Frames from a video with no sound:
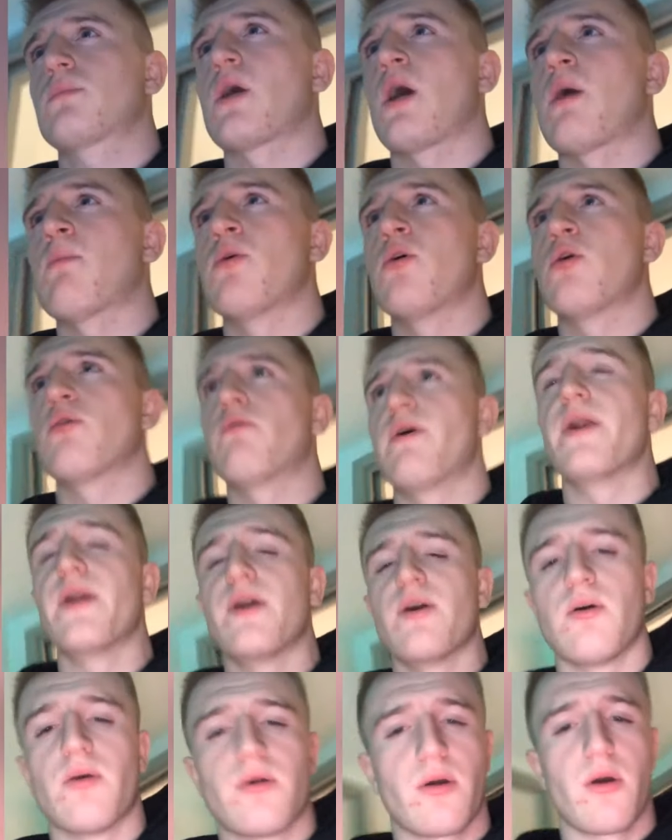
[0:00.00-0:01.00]
I'm already
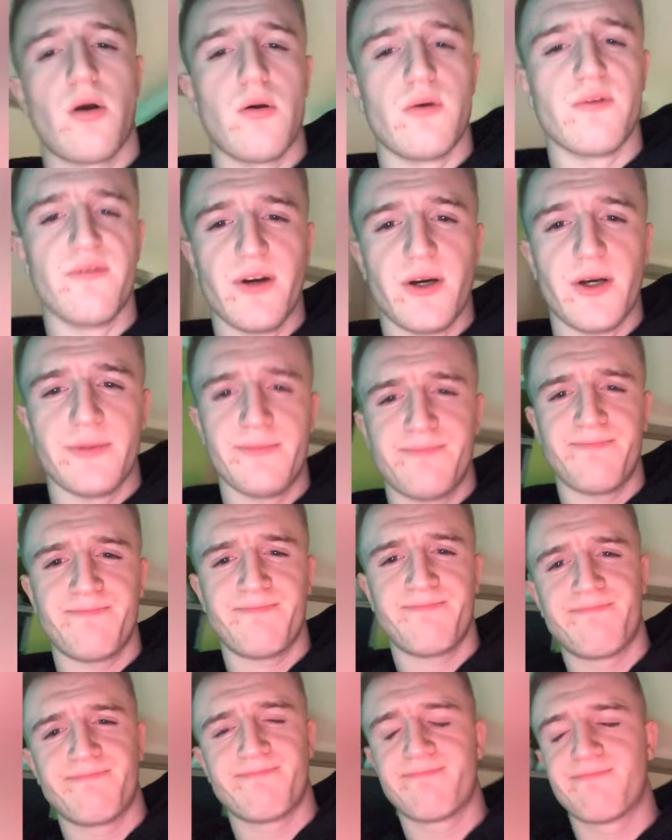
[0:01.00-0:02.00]
hungover.
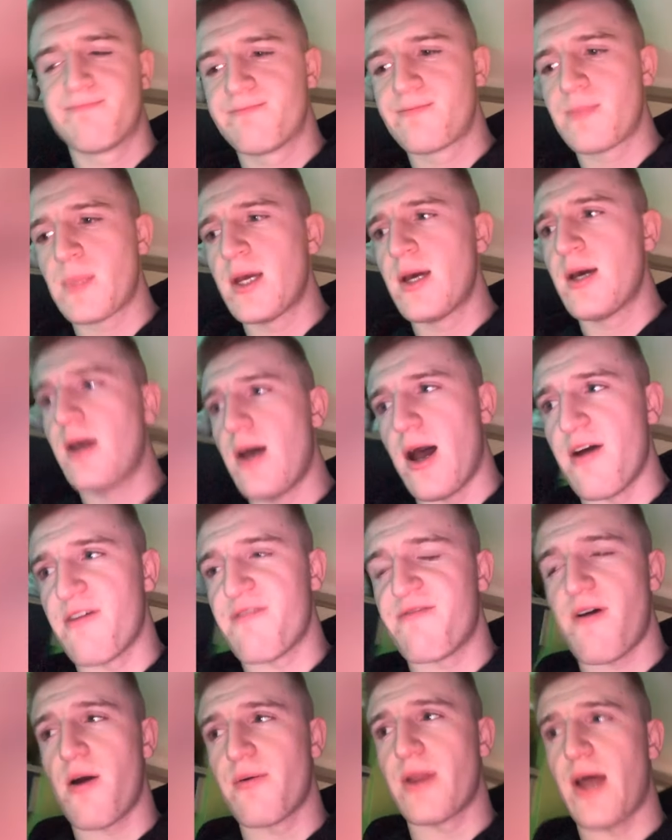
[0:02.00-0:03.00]
I
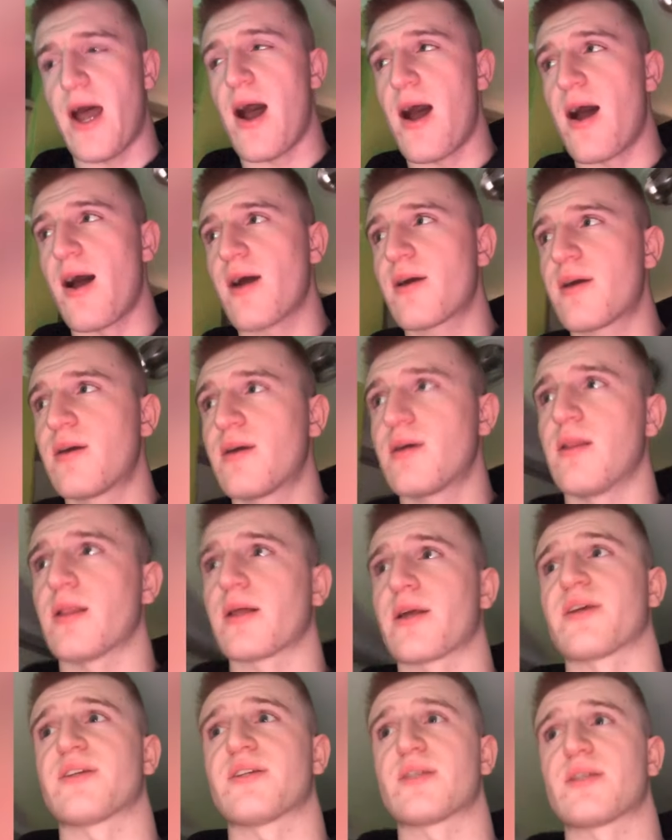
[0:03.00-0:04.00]
found a hack,
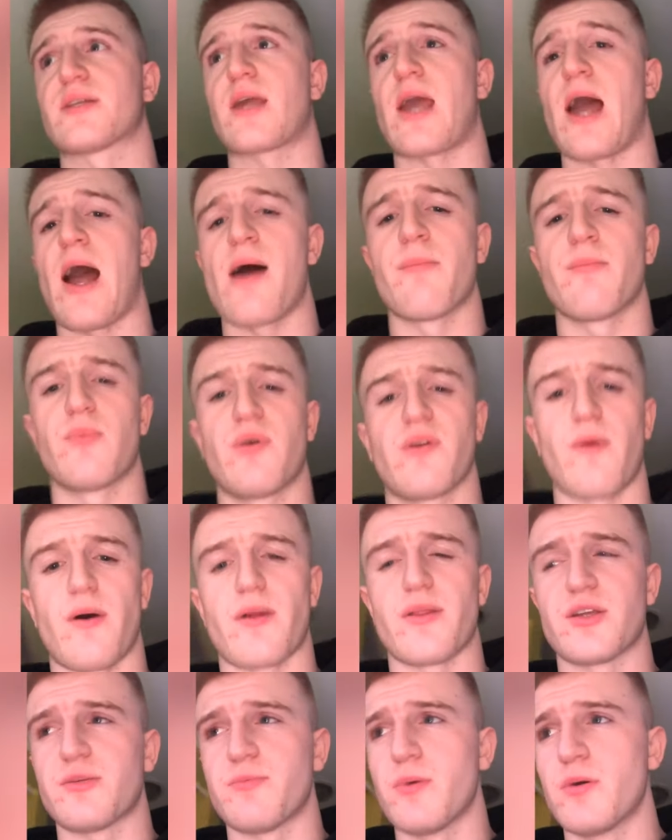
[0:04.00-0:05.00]
like a scam with
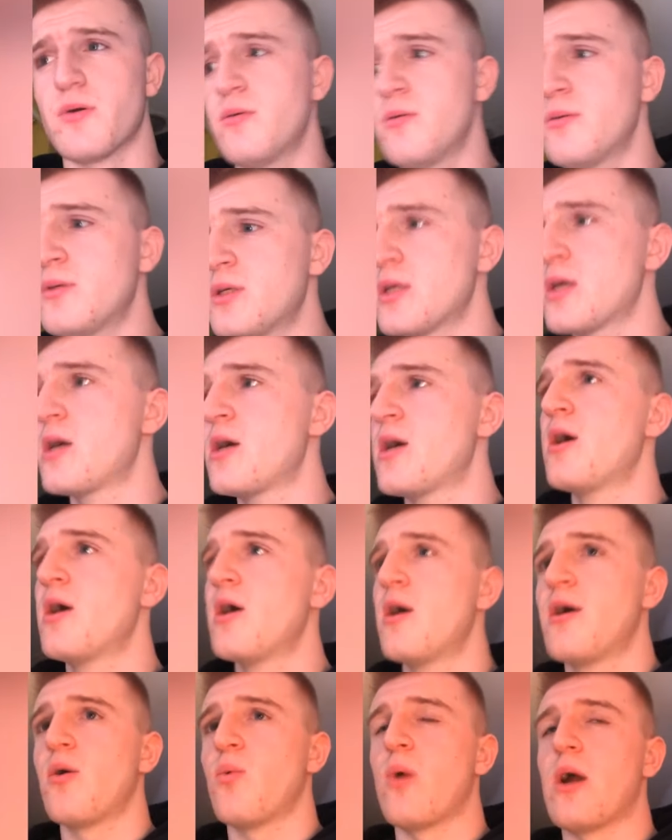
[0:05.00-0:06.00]
Wetherspoons,
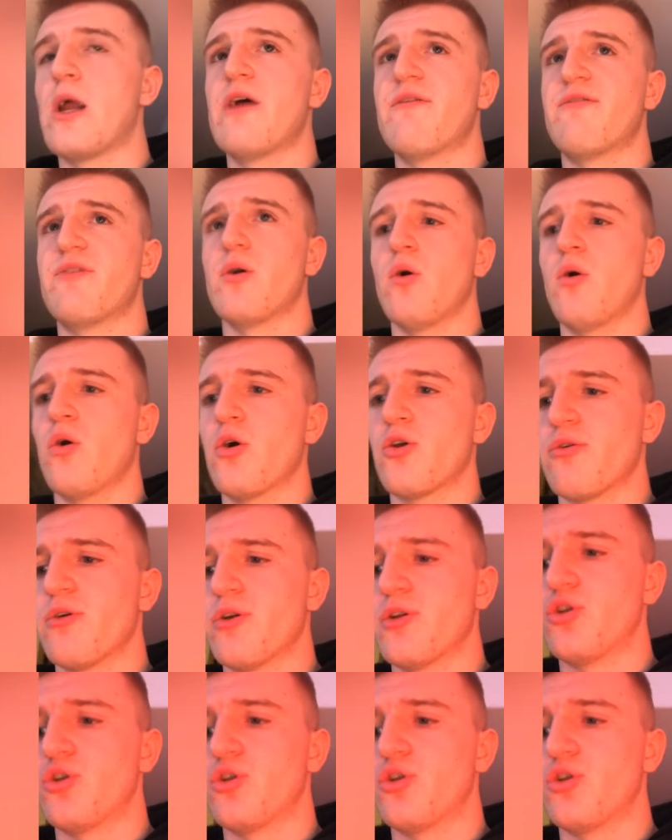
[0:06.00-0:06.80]
where if you order a